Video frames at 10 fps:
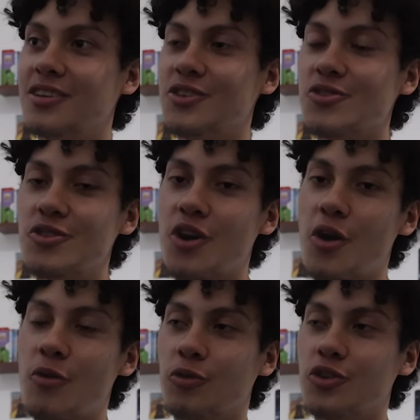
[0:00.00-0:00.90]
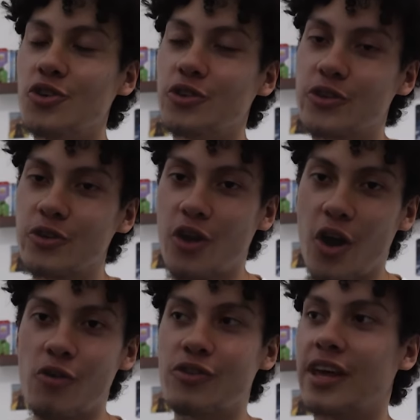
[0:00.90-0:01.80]
You two
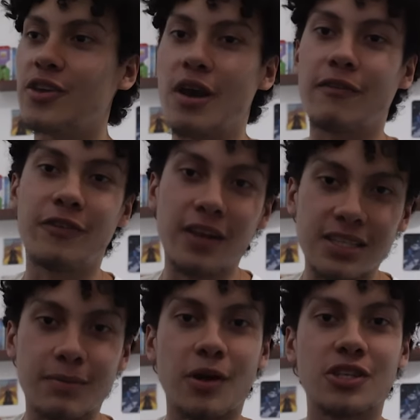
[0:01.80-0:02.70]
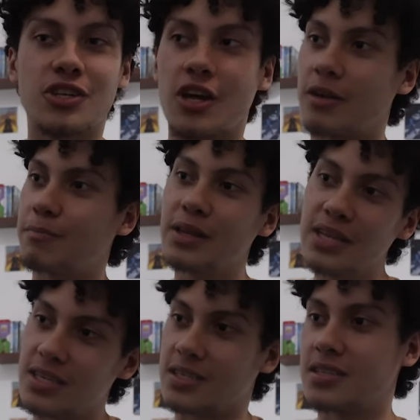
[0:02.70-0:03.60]
know that you have feelings about each other.
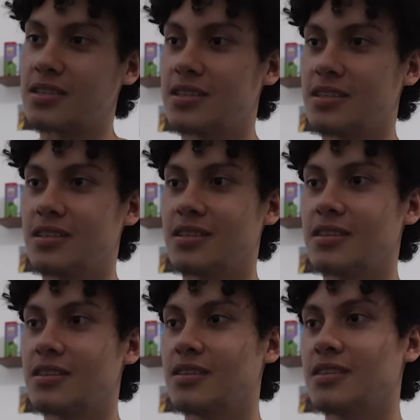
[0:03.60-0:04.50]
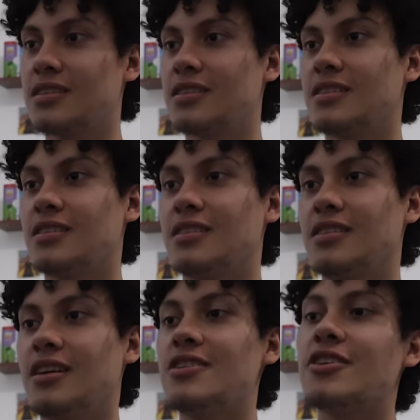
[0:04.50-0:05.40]
Please. And